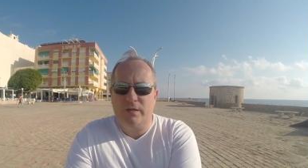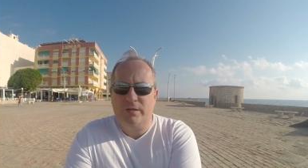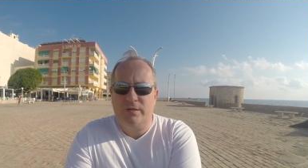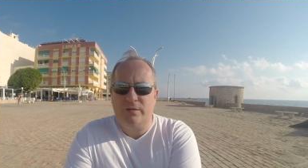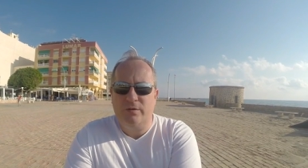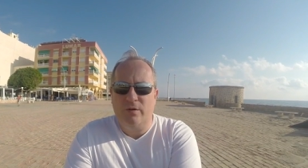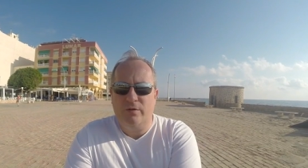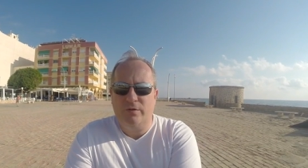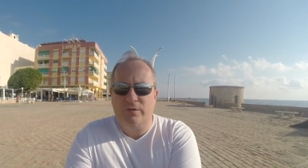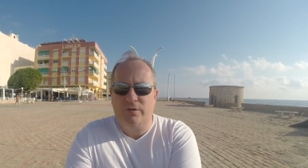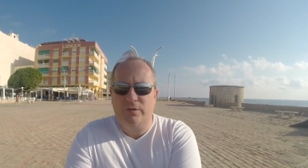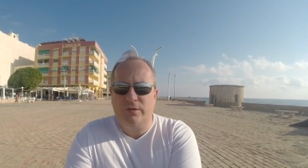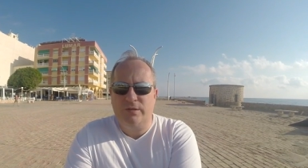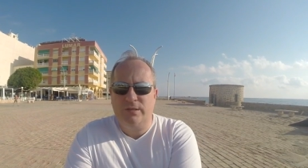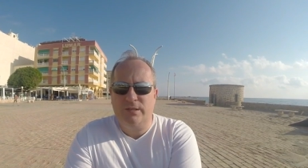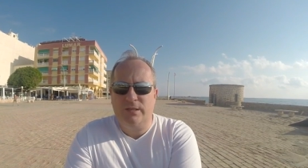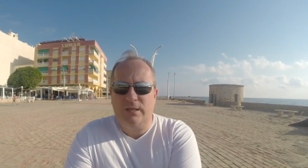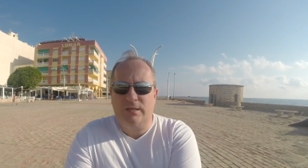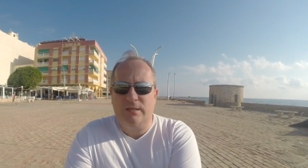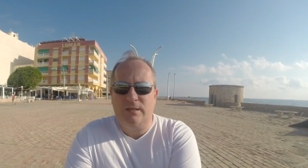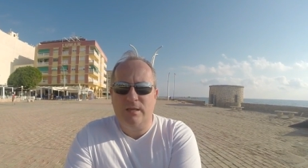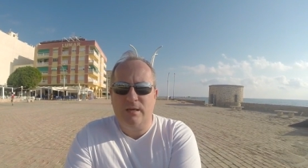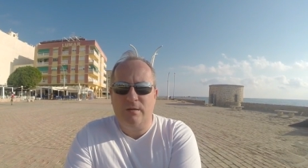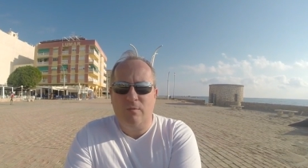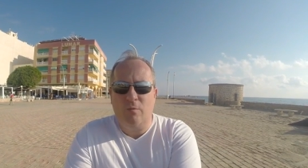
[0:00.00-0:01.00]
It's not just
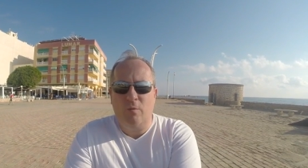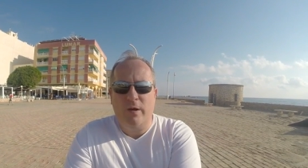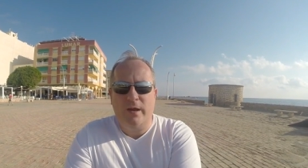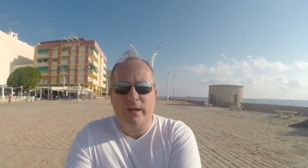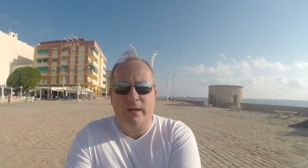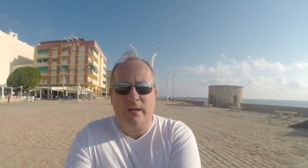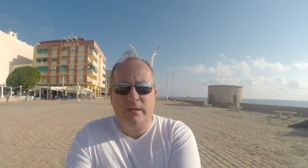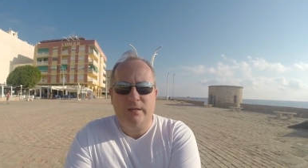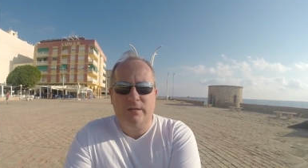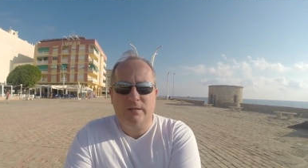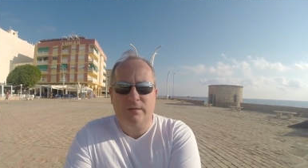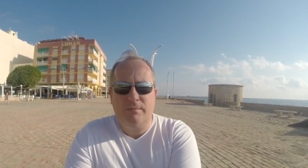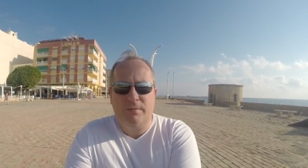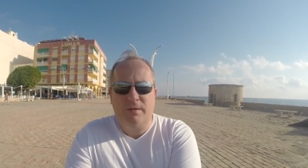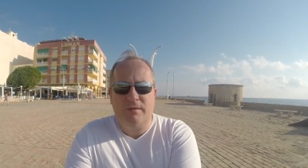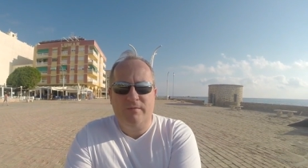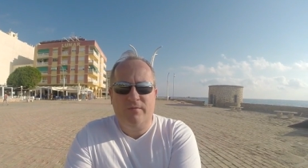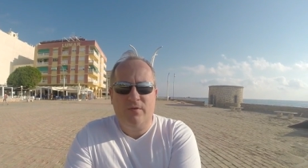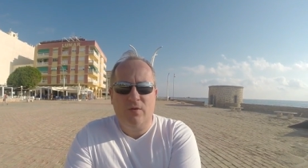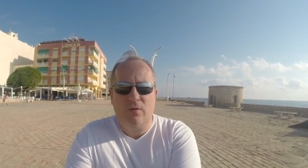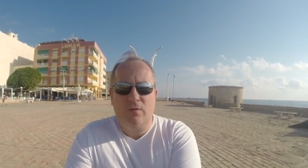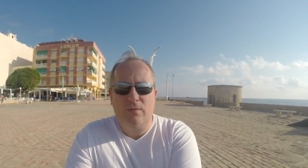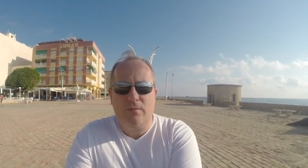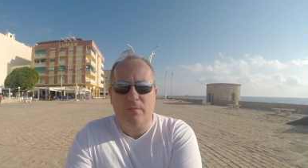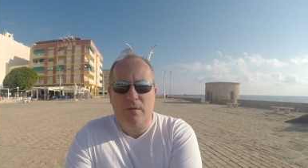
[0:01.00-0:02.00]
sitting, waiting to be
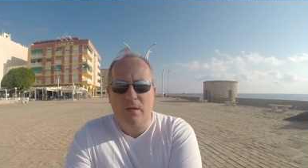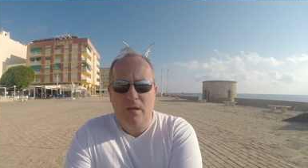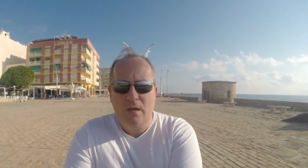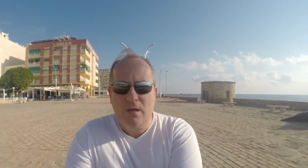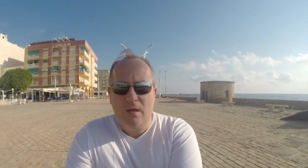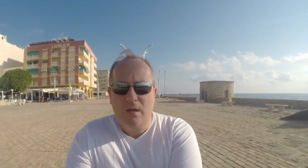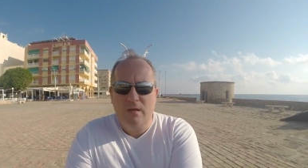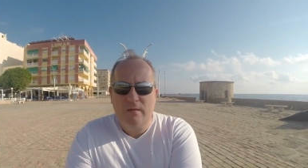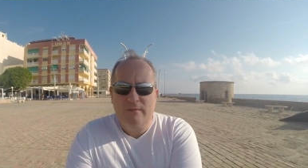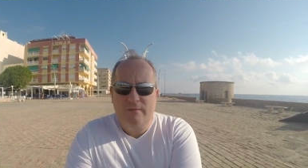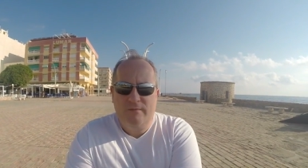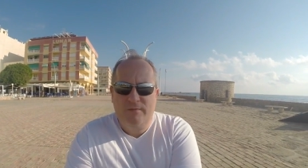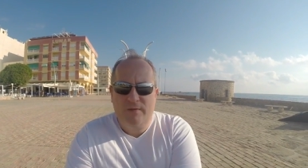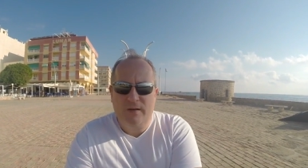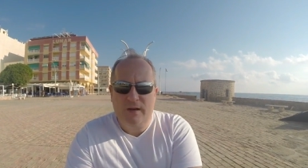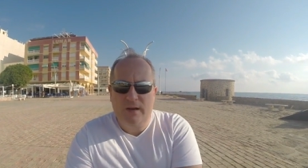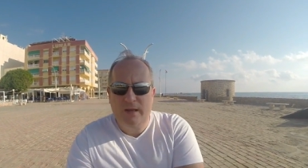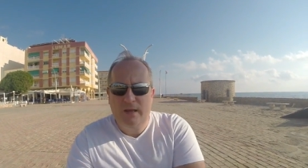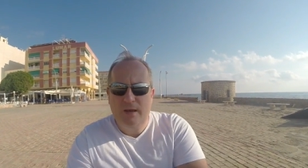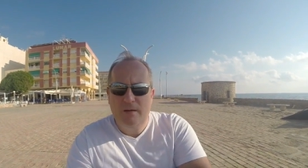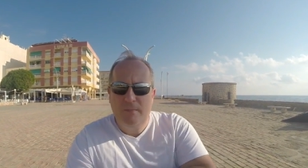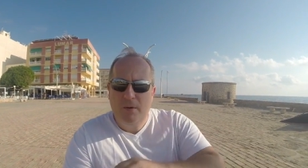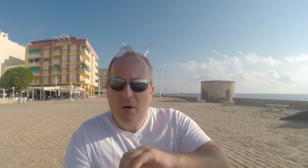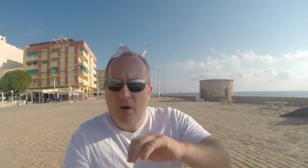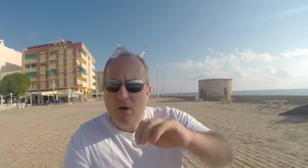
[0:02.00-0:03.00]

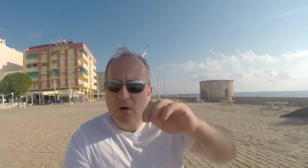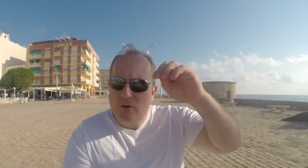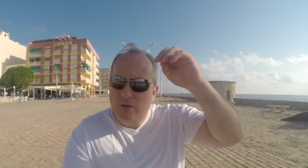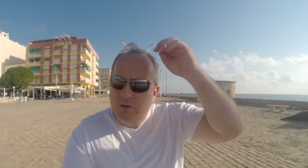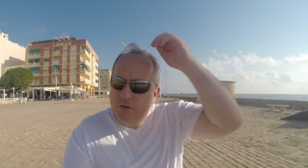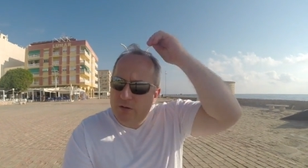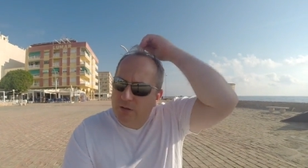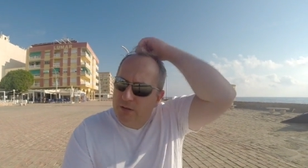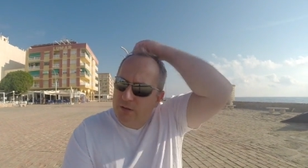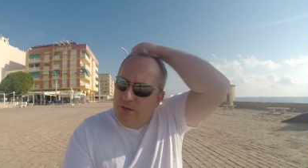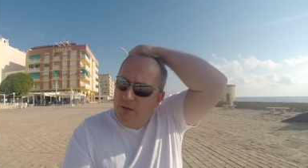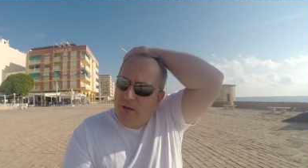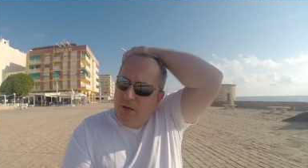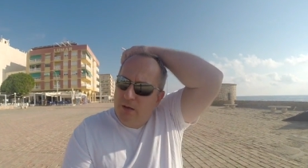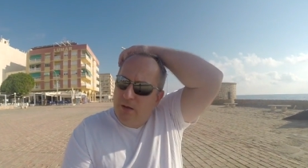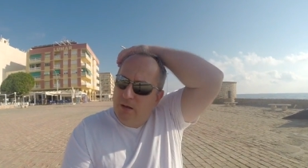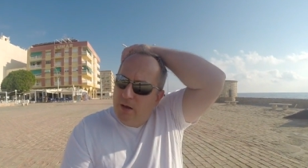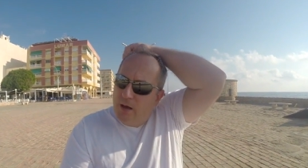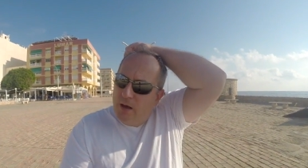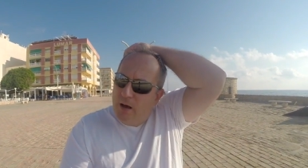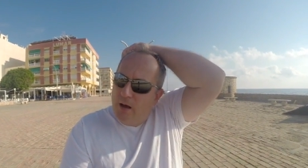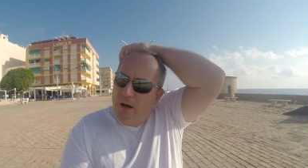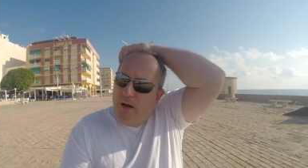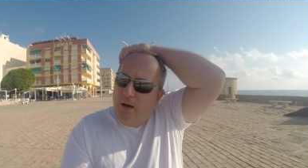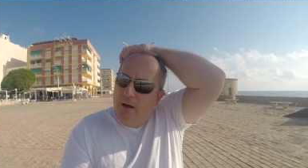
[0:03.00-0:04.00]
filling a box.
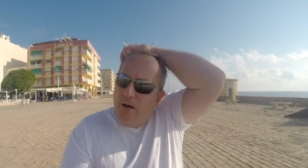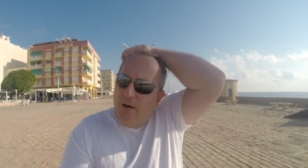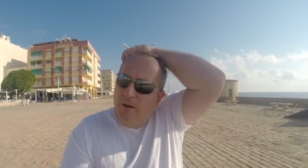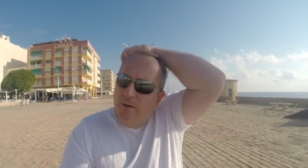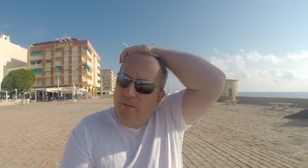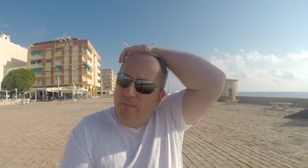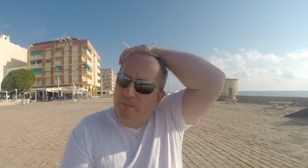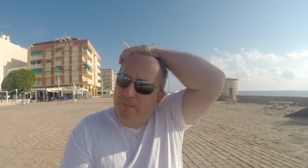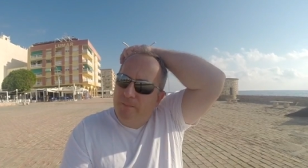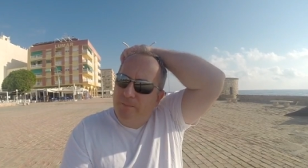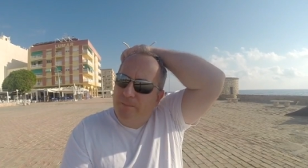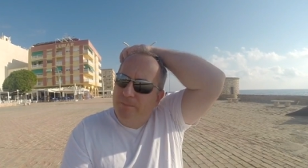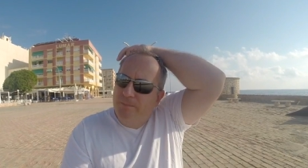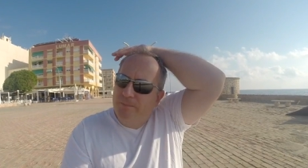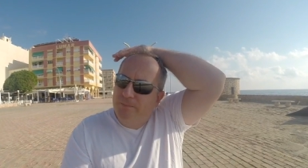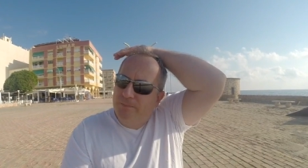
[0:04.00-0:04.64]
And